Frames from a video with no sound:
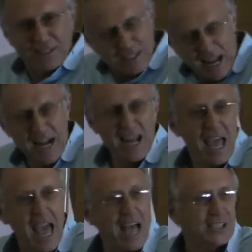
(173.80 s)

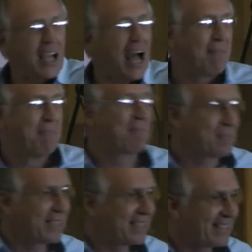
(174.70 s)
Sunday has
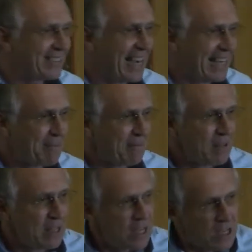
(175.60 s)
come. Is that right?
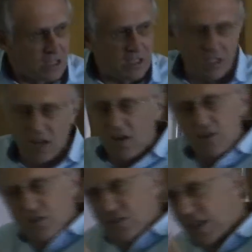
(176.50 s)

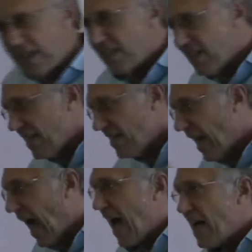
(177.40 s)
So, Jesus
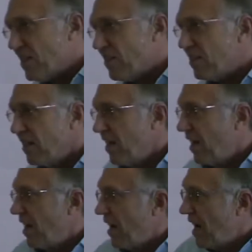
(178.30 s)
has
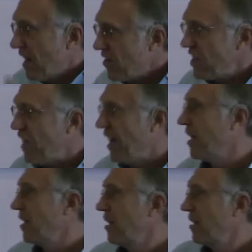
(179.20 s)

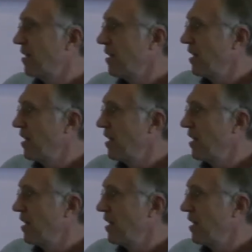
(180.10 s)
arisen.